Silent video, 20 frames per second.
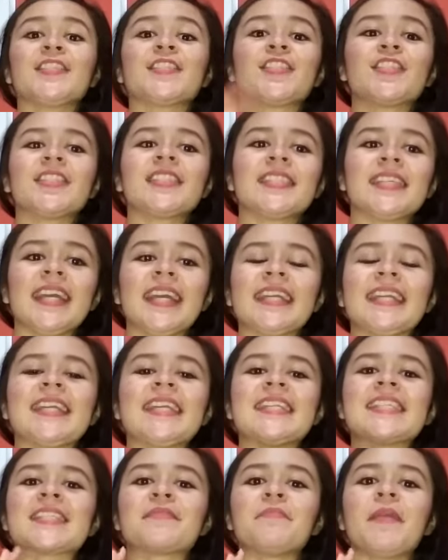Today
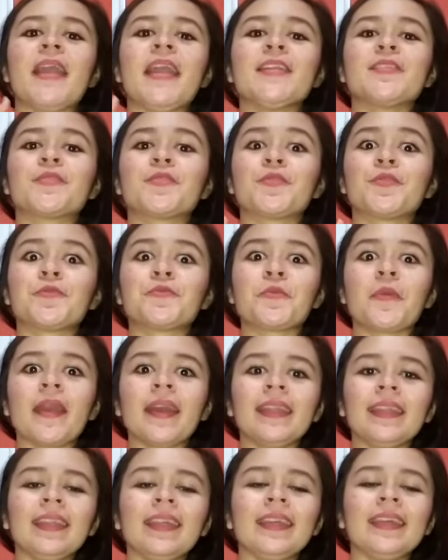is May
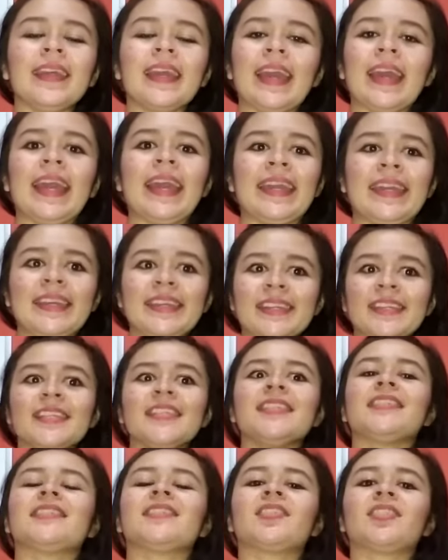
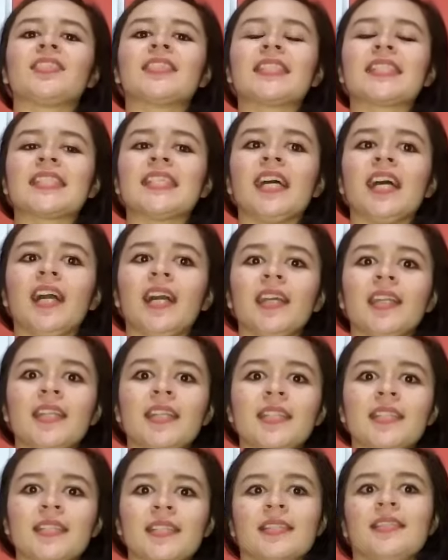28,
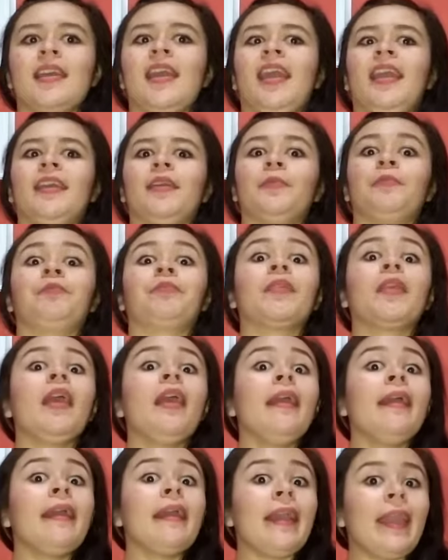Thursday.
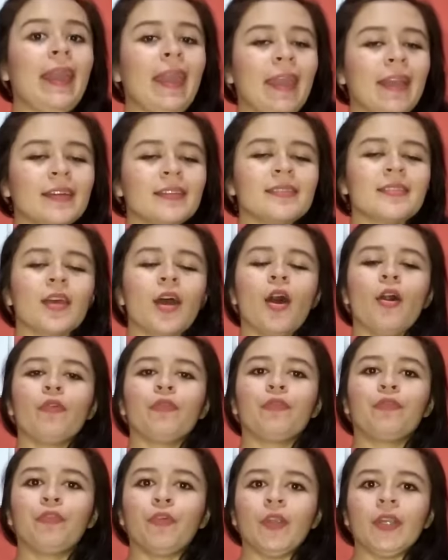And
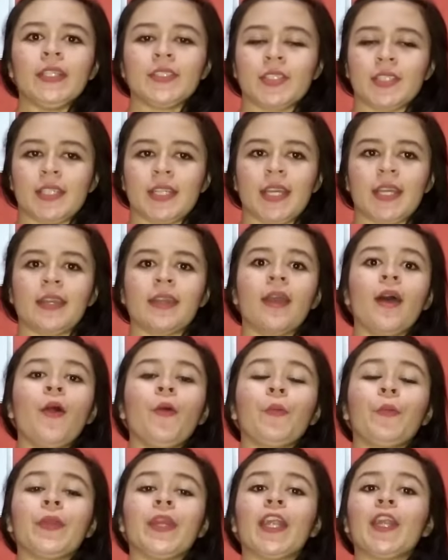for today,
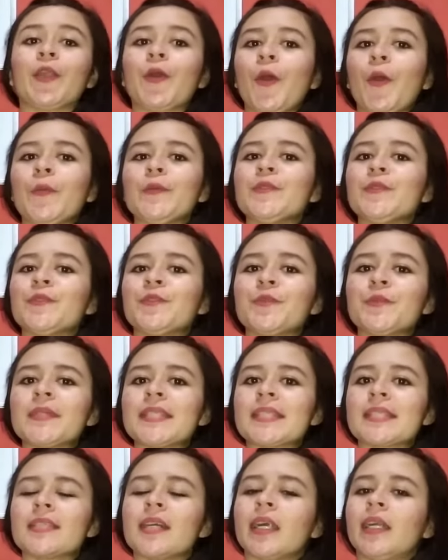we are going to
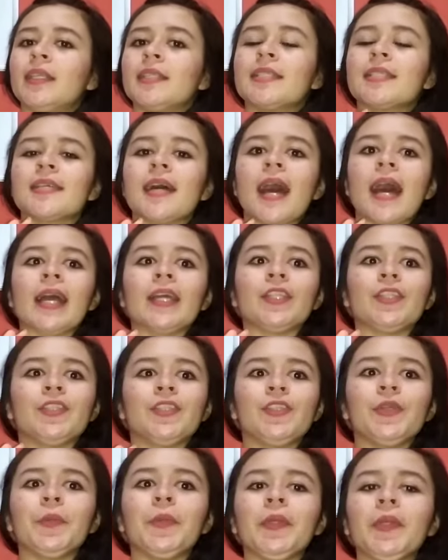start a
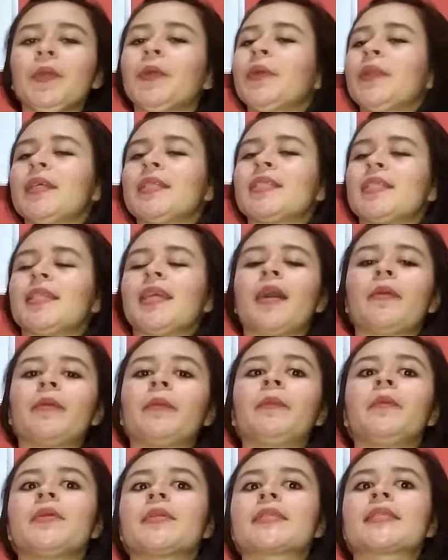new unit in our
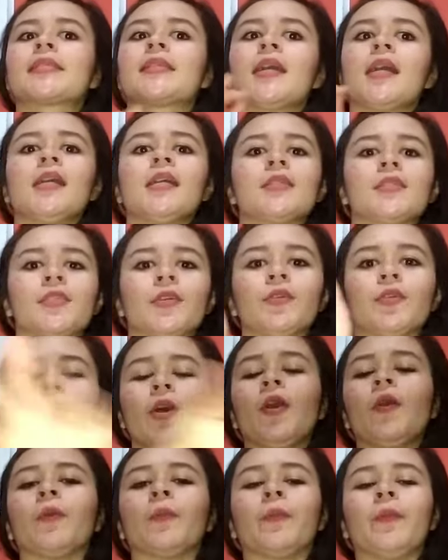books. So
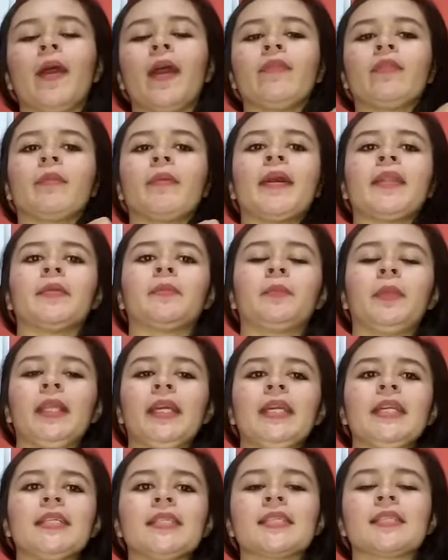go, everybody,
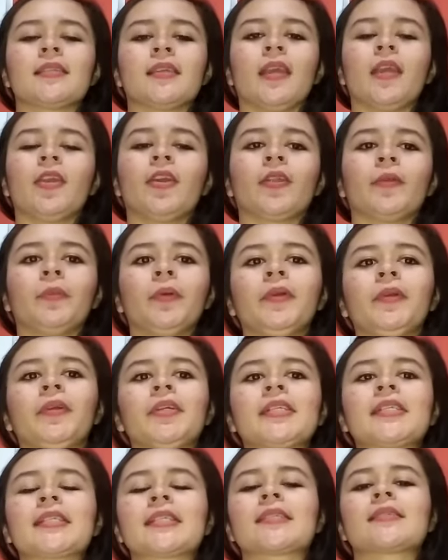please take your
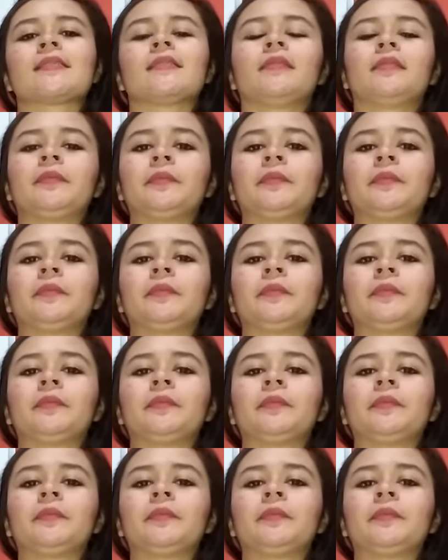books.